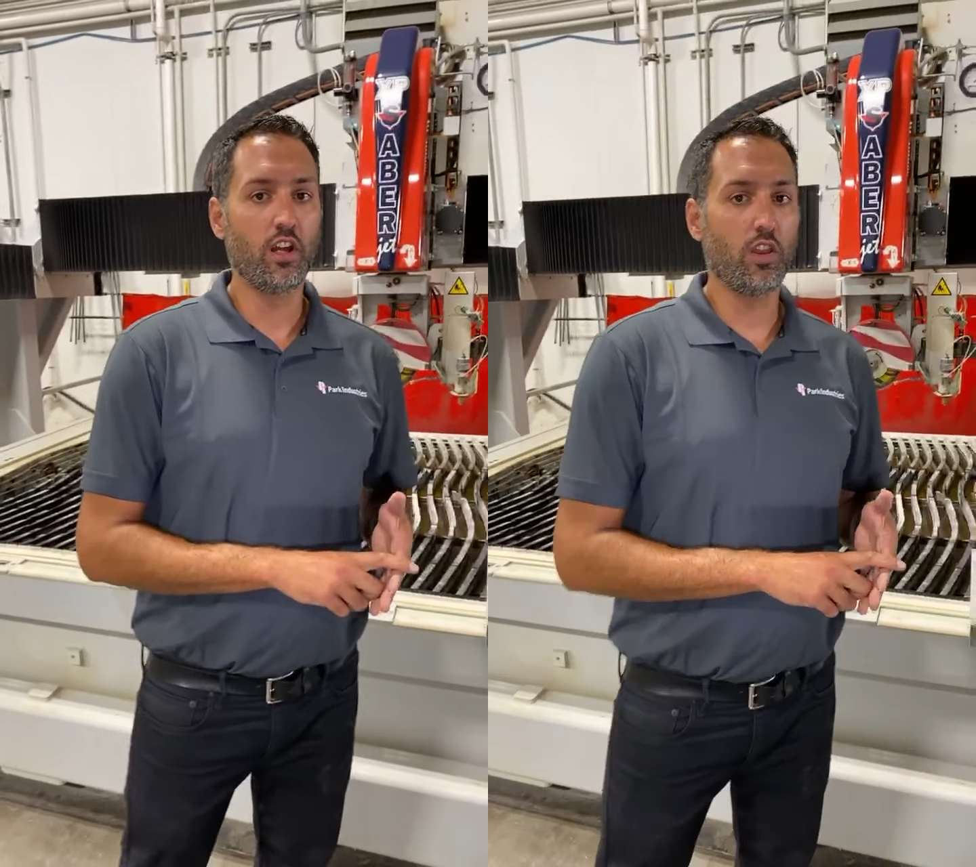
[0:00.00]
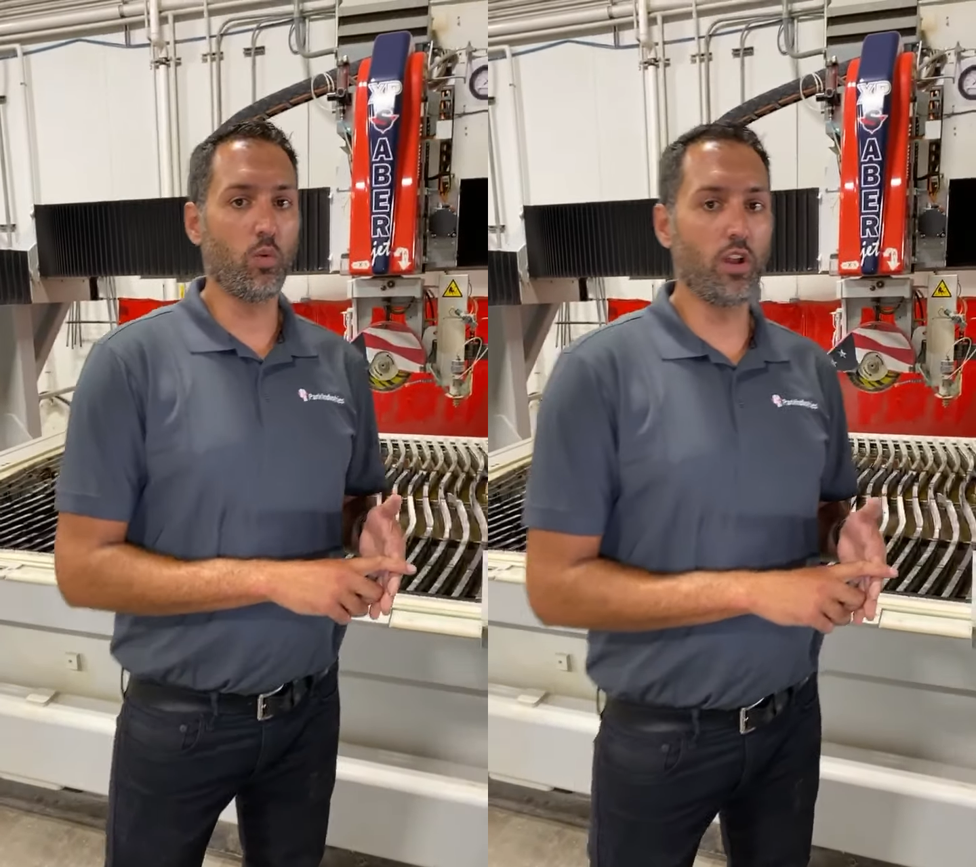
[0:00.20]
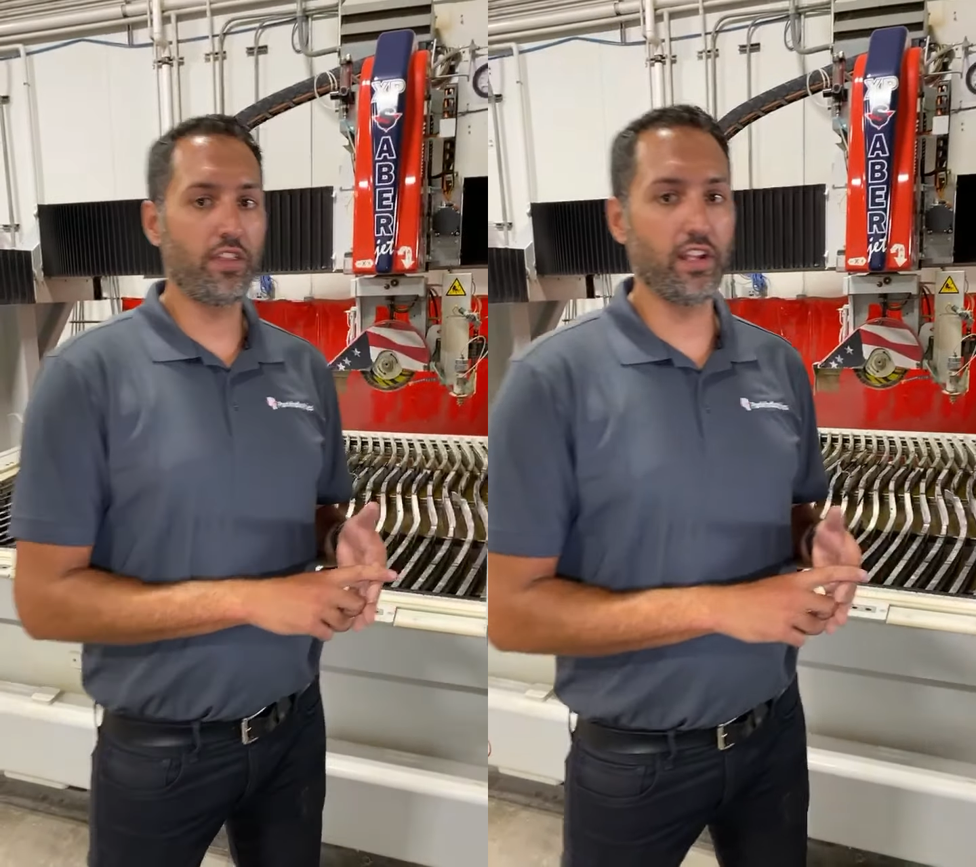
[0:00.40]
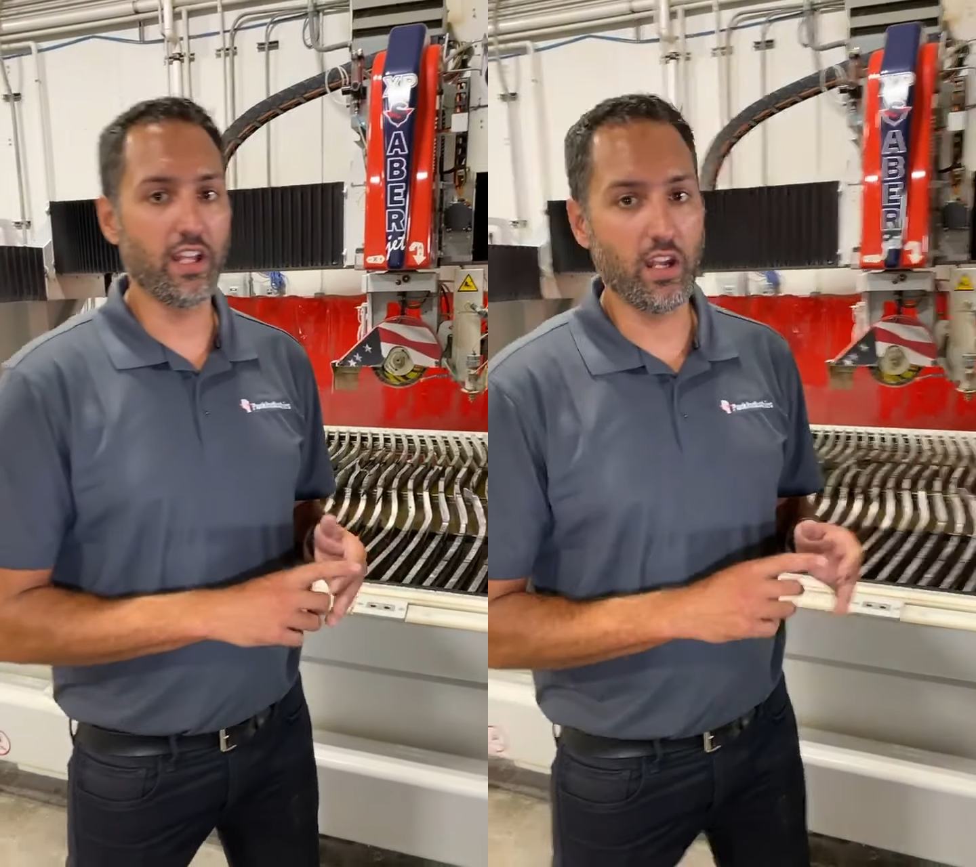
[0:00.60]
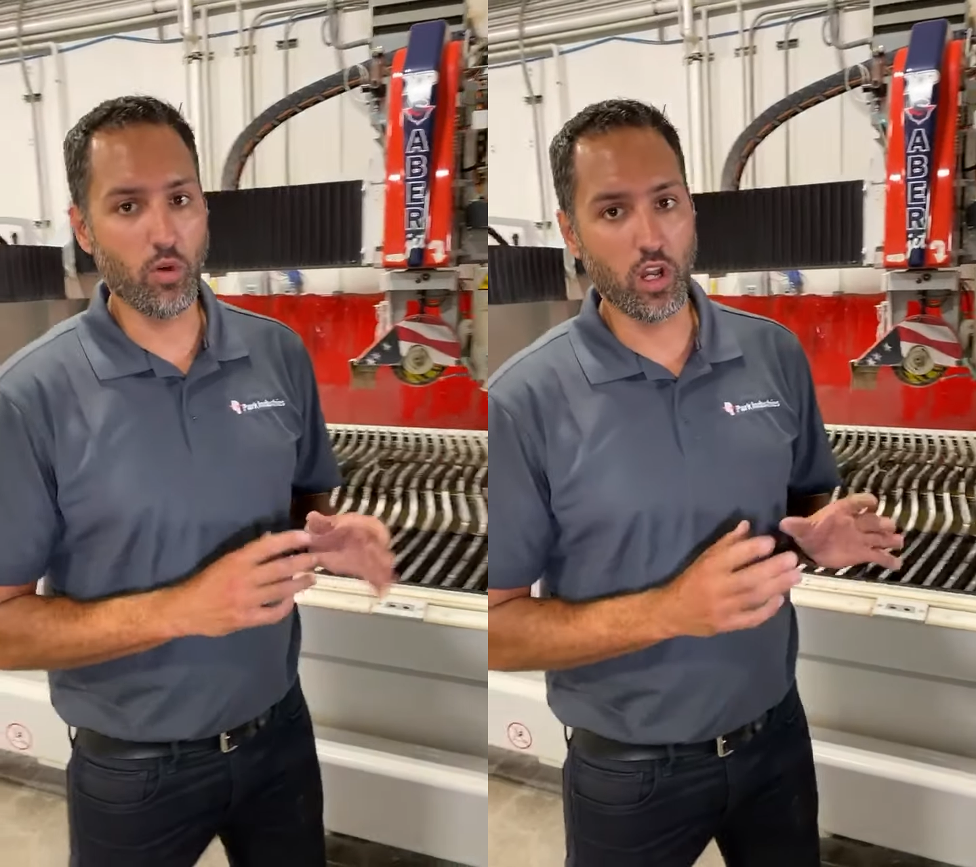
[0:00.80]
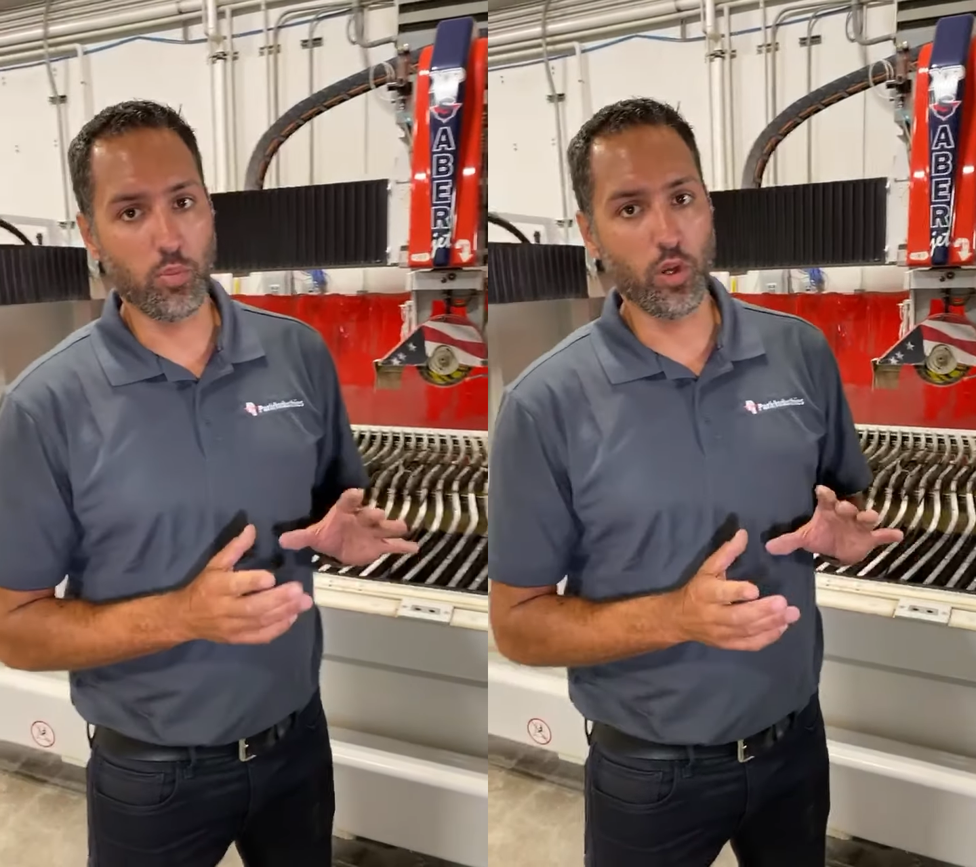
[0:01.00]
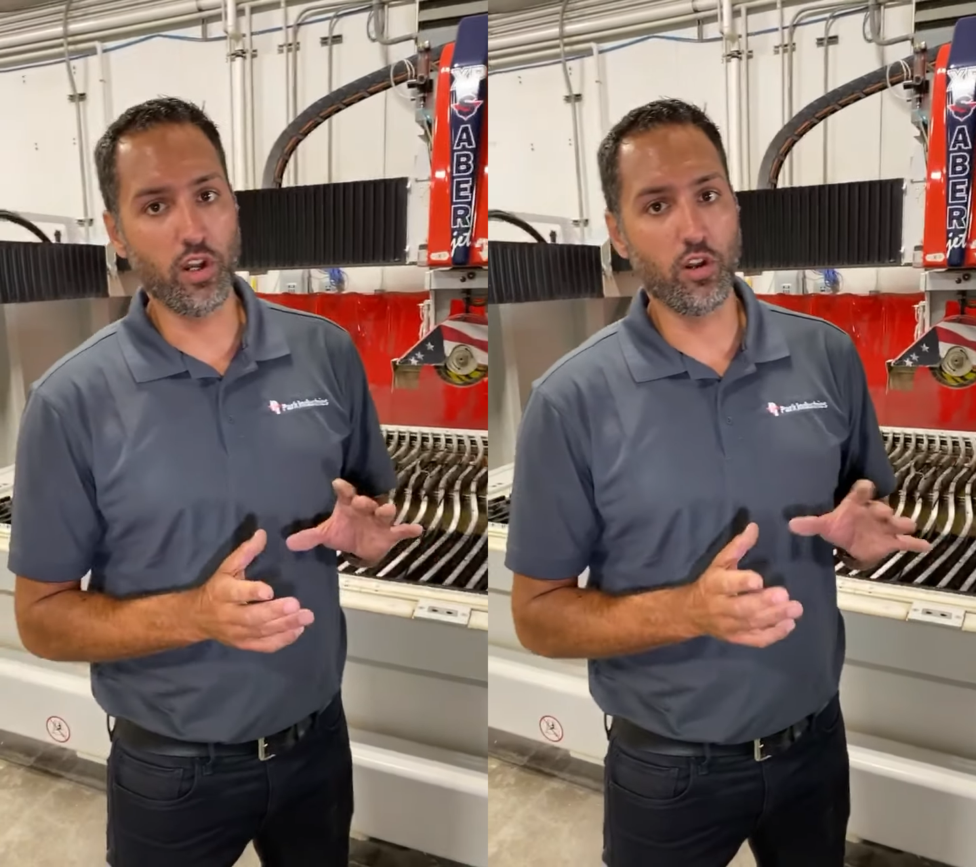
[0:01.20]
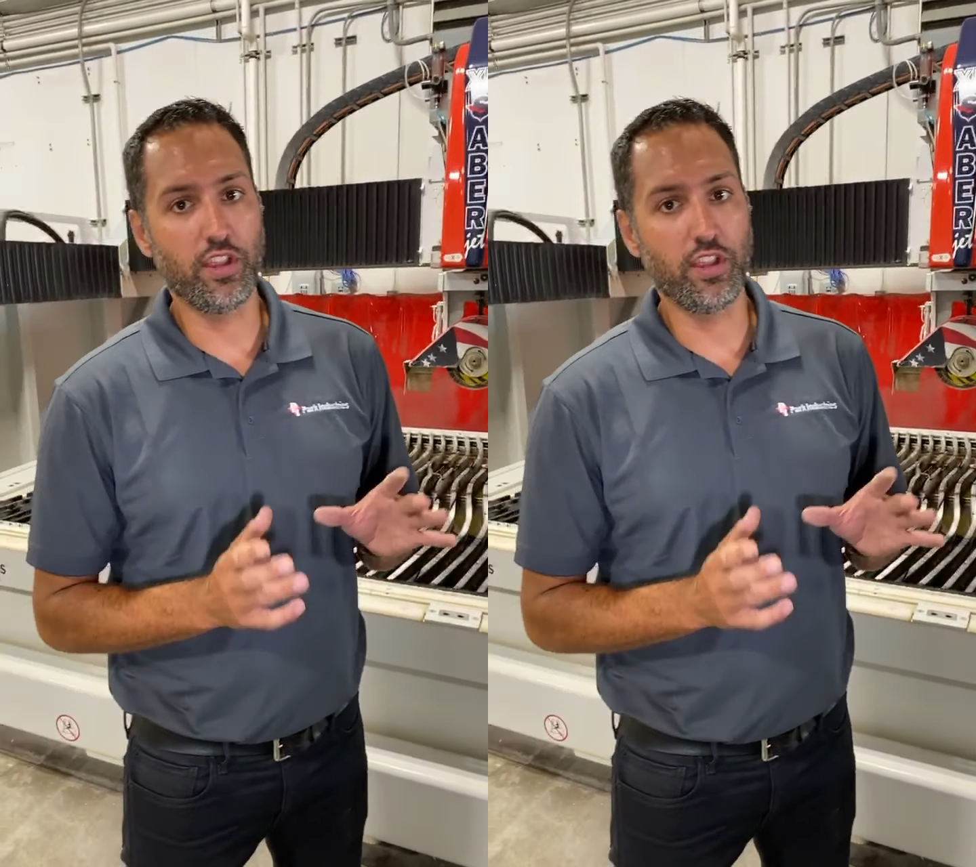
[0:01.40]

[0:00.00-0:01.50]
The one thing that I want to point out